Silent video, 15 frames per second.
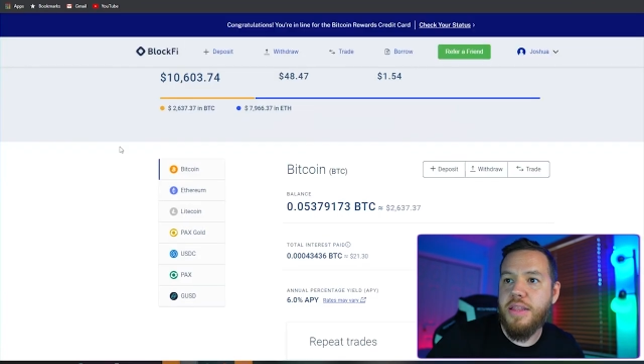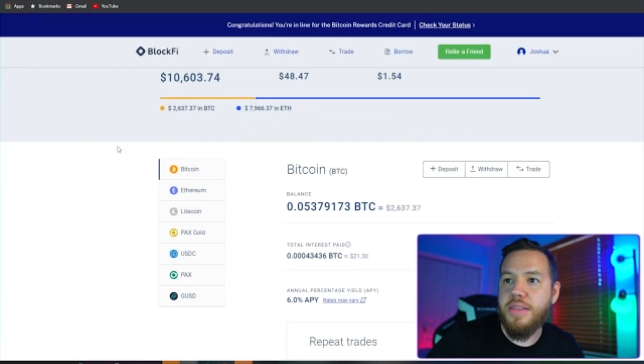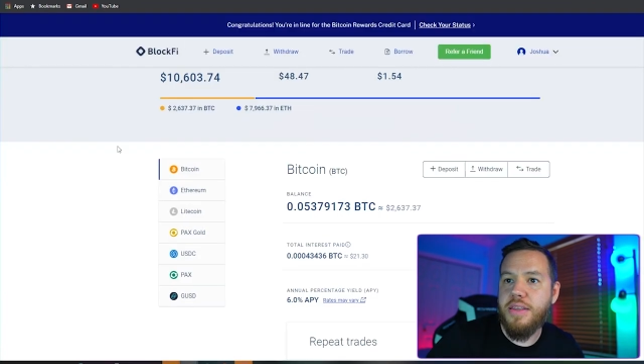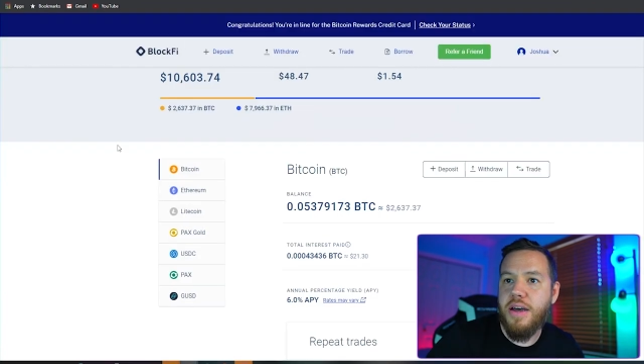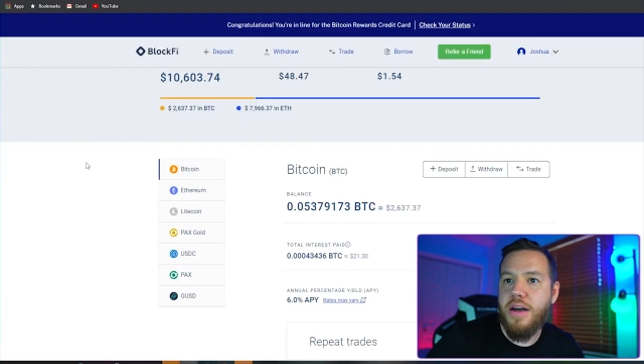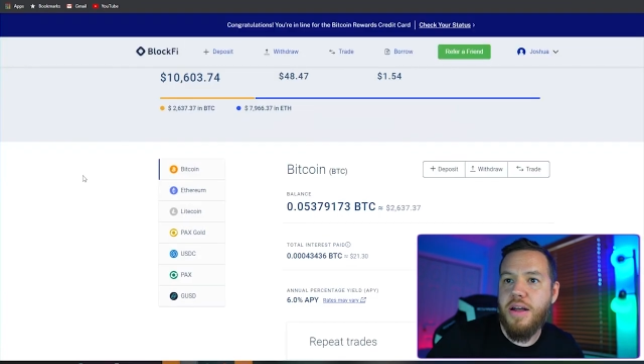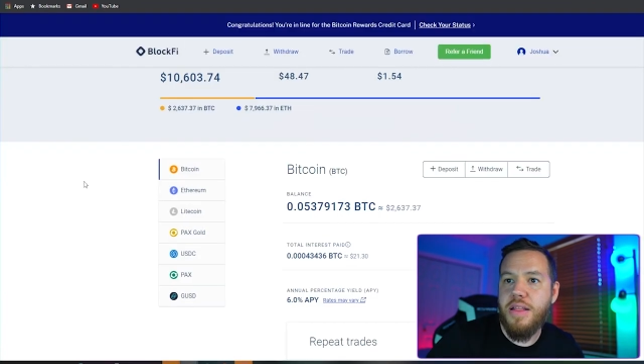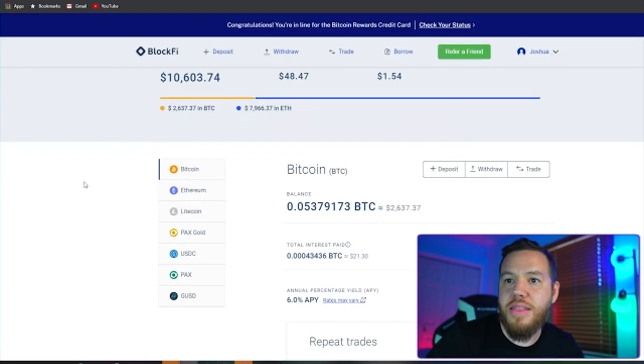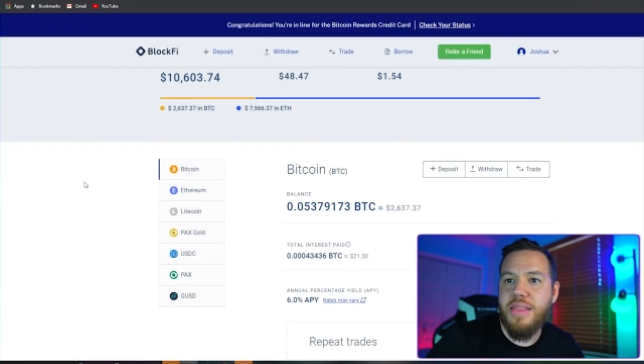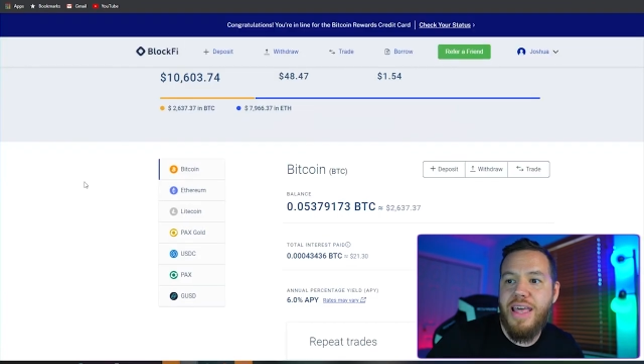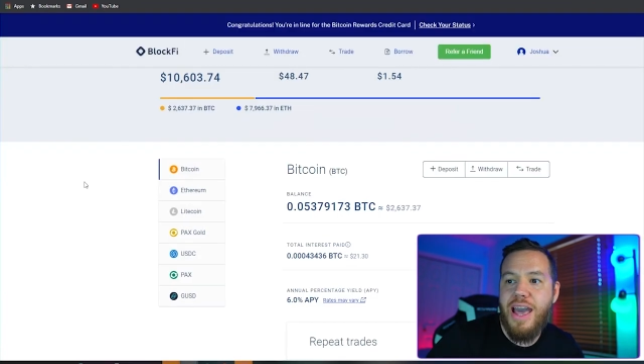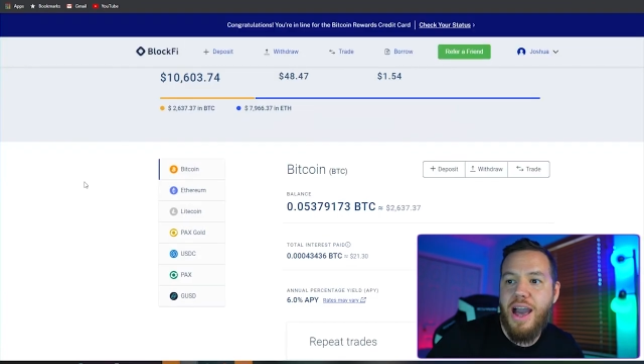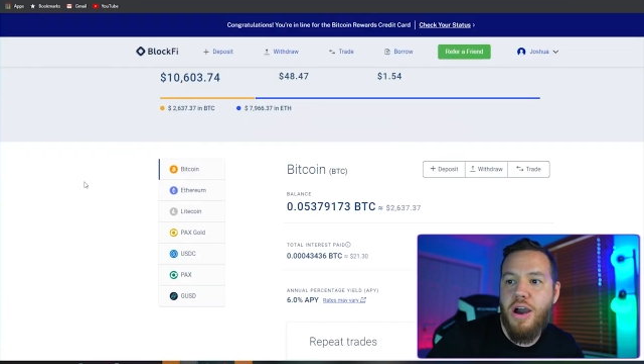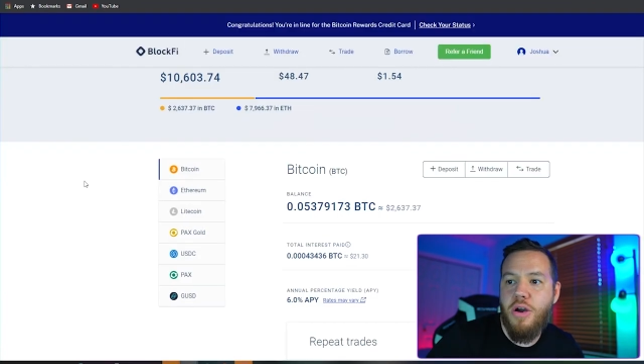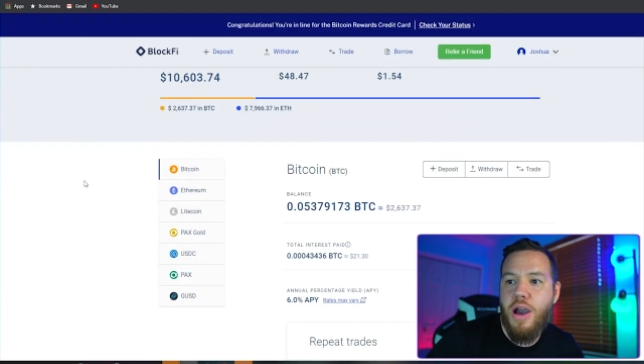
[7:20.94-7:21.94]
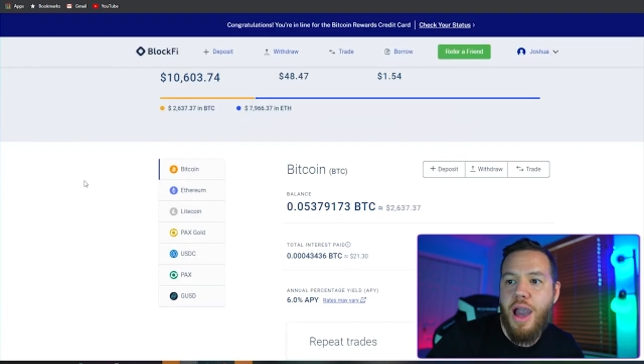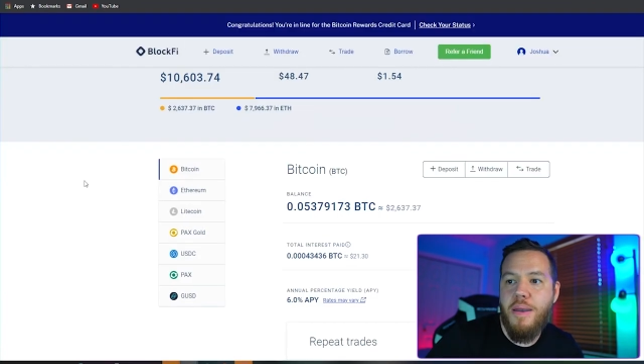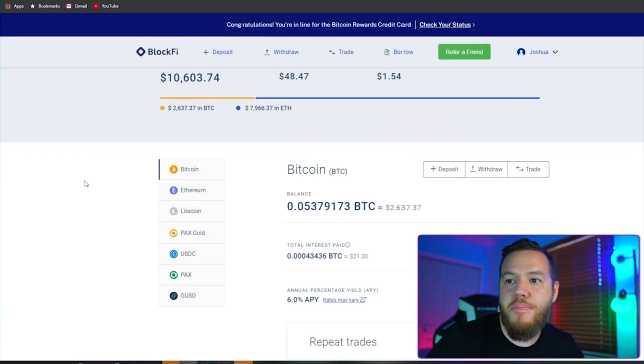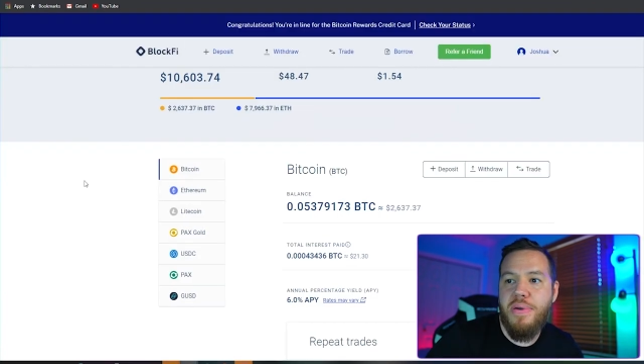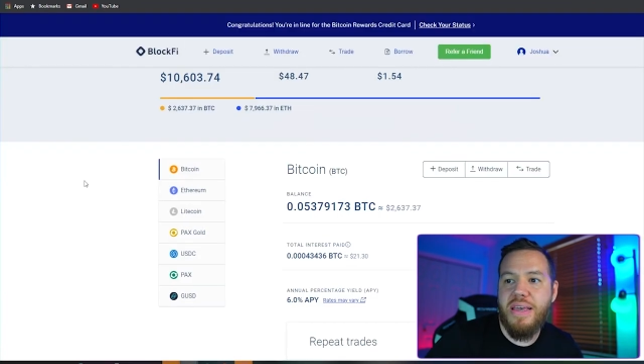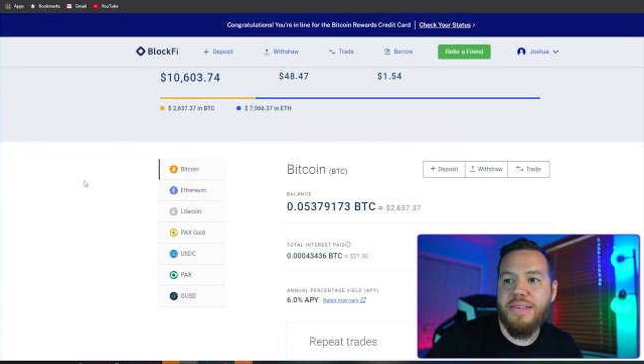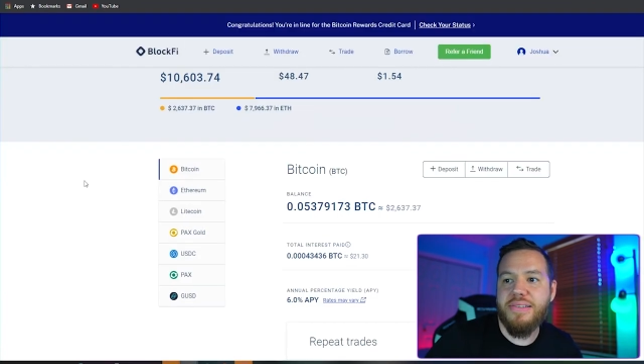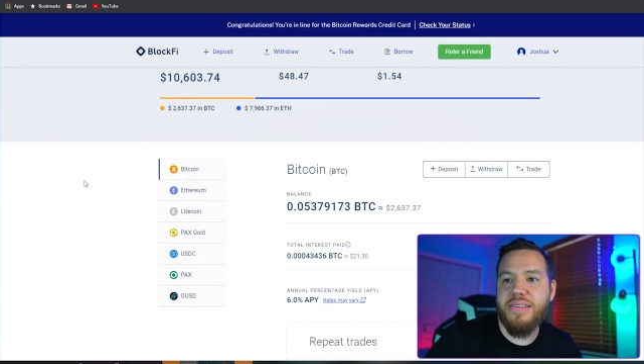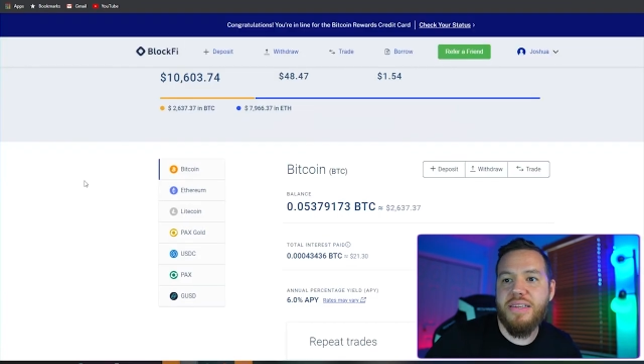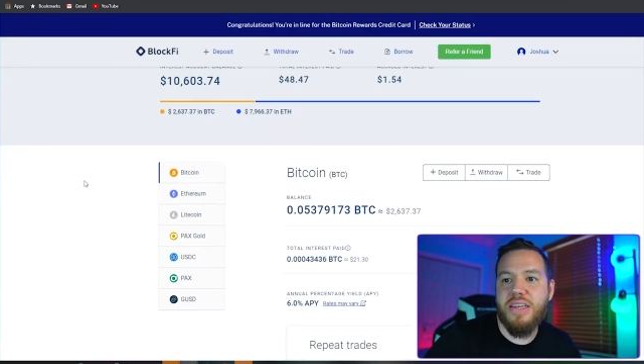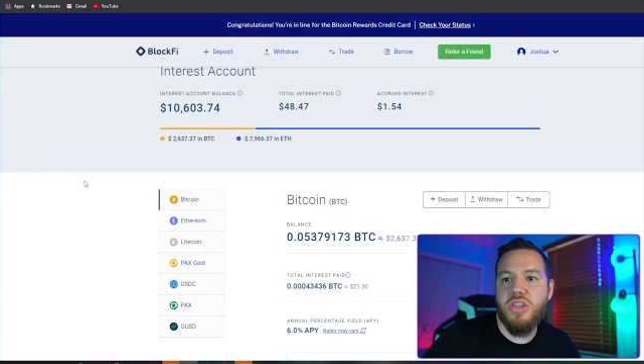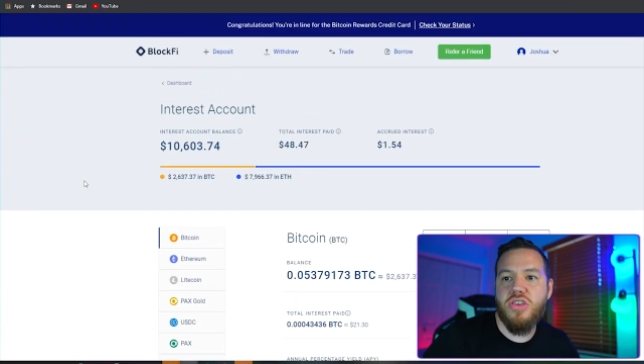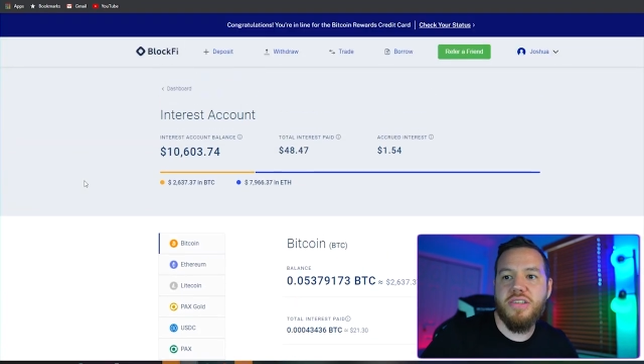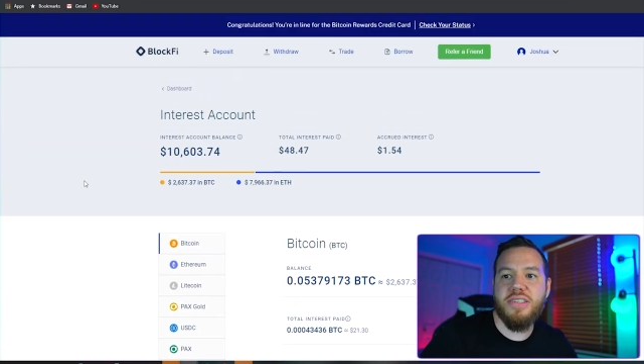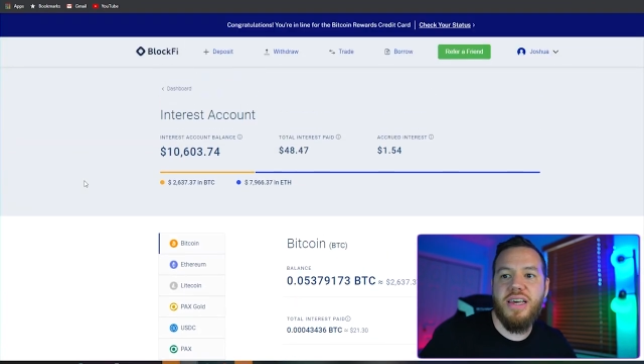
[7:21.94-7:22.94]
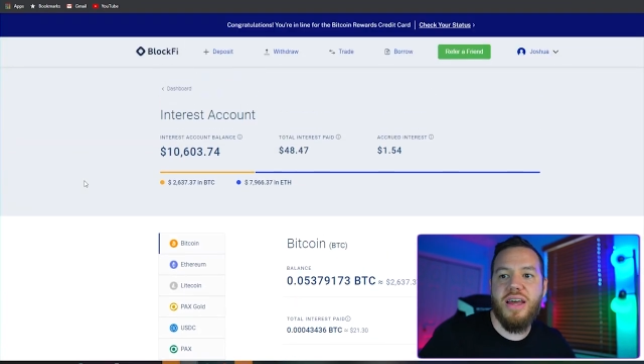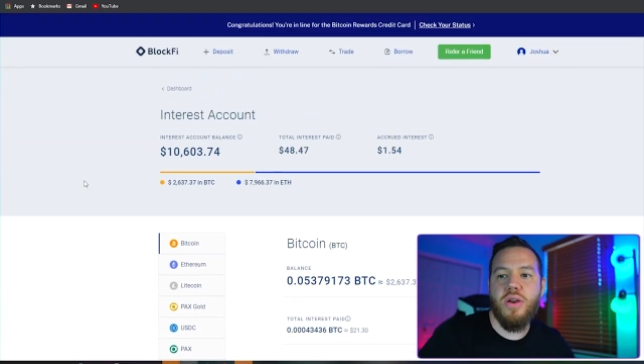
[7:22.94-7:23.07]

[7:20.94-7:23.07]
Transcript: now I basically just gotta